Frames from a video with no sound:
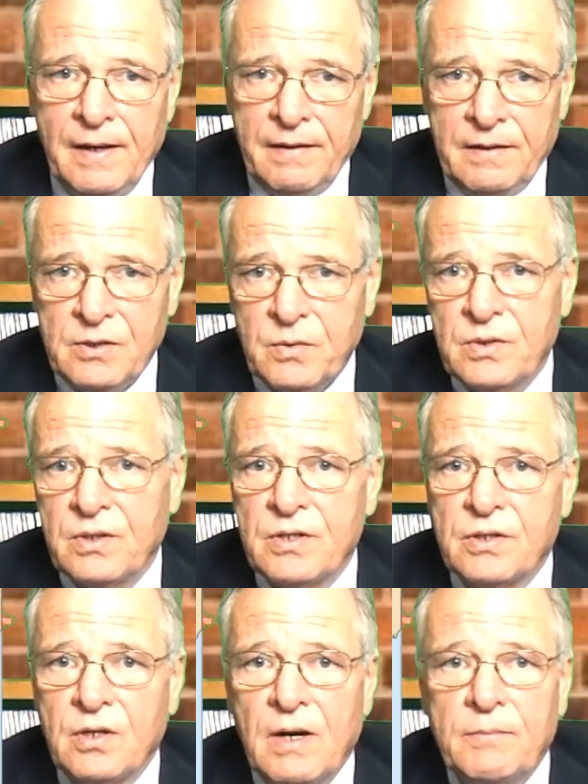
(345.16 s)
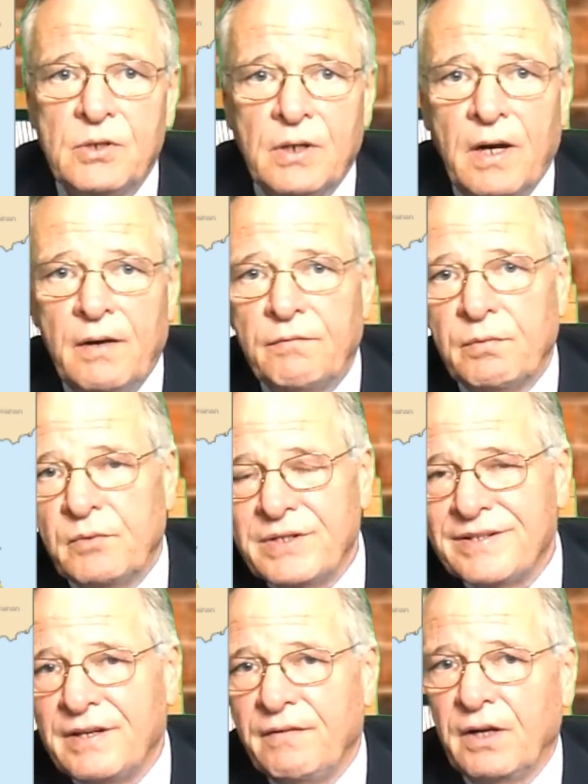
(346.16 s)
This was to stop China from
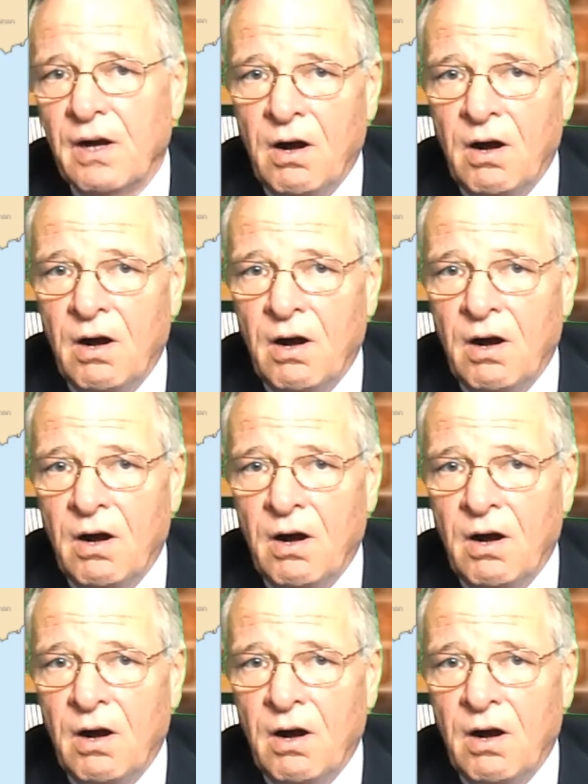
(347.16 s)
receiving